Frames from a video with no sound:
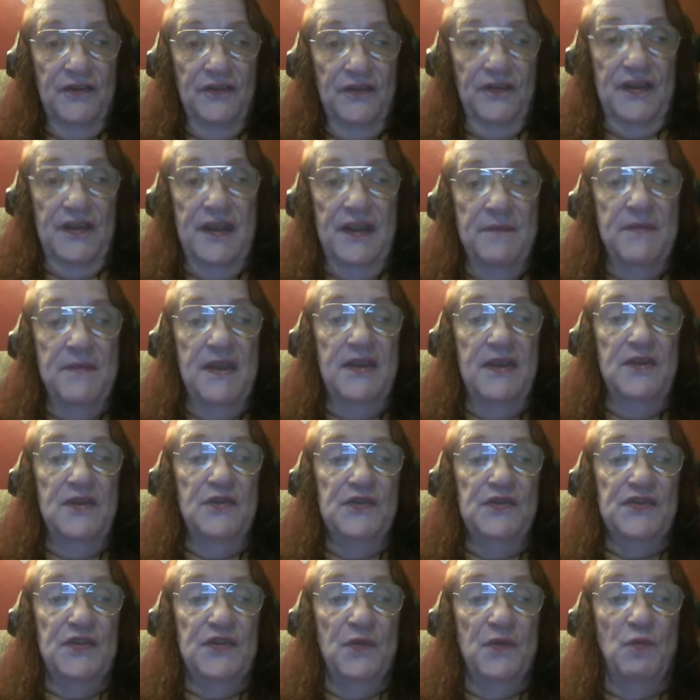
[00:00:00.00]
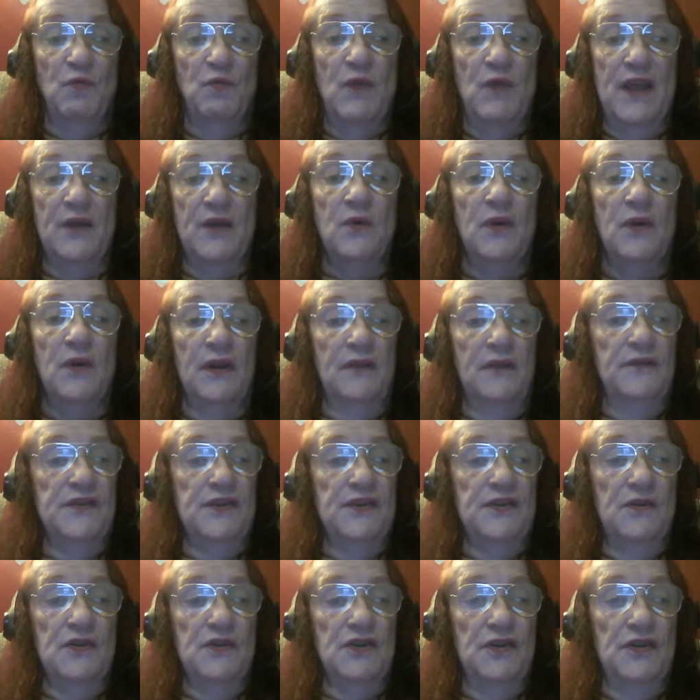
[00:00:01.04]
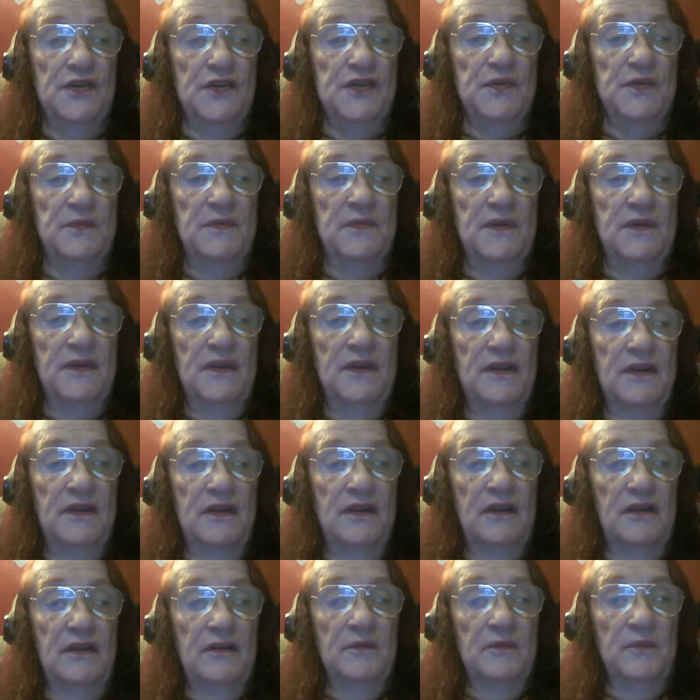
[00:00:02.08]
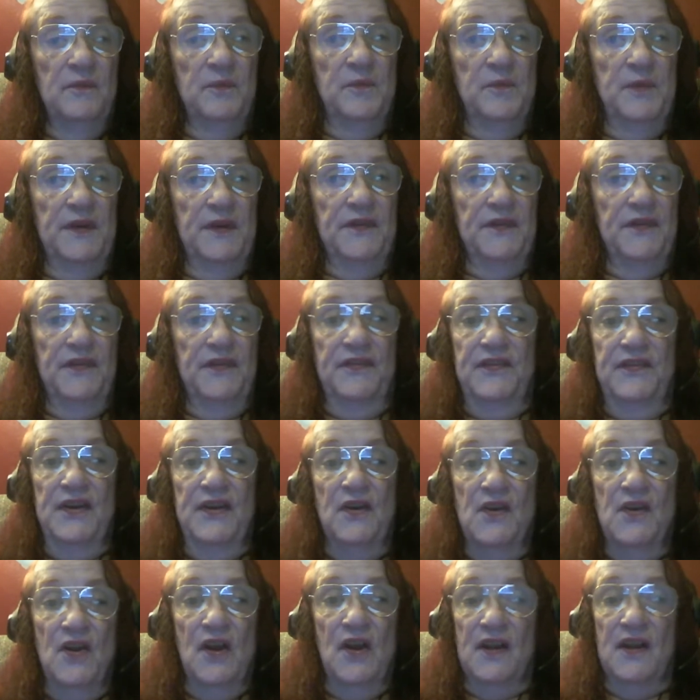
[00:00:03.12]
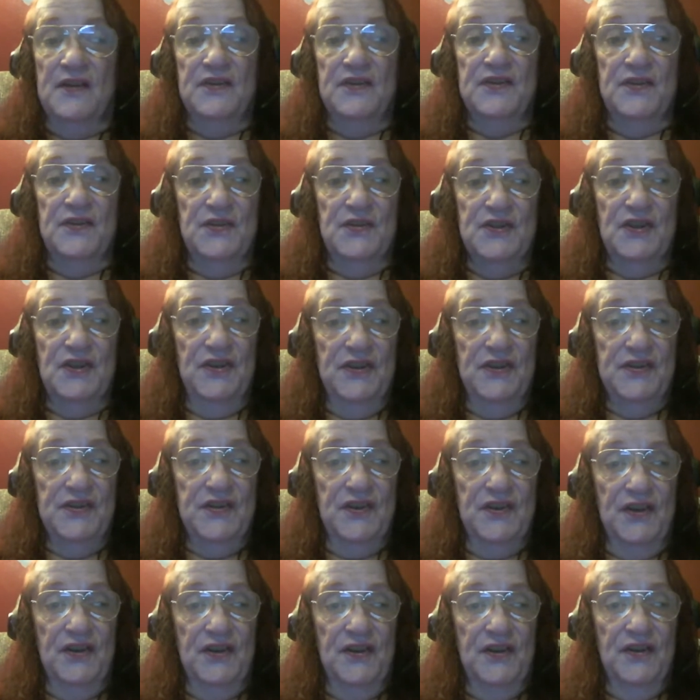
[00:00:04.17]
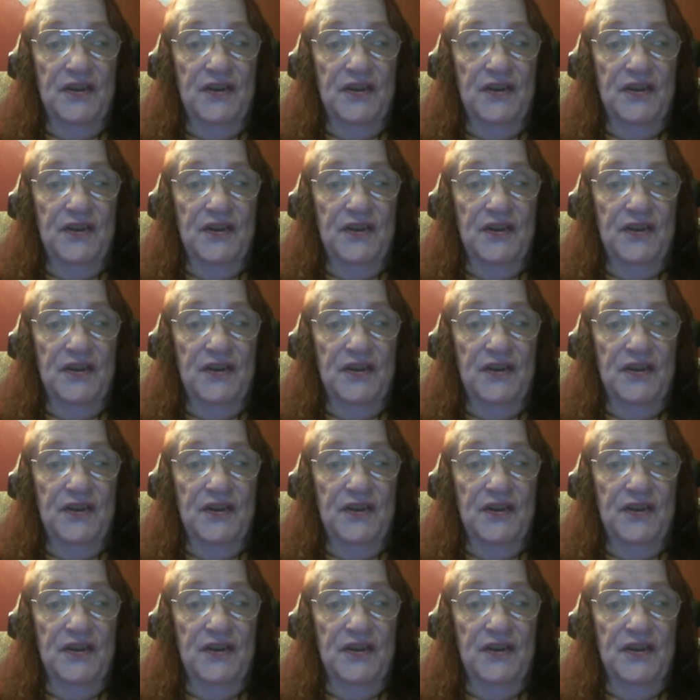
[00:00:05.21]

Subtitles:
They may use the rhetoric of socialism, but they're not socialistic.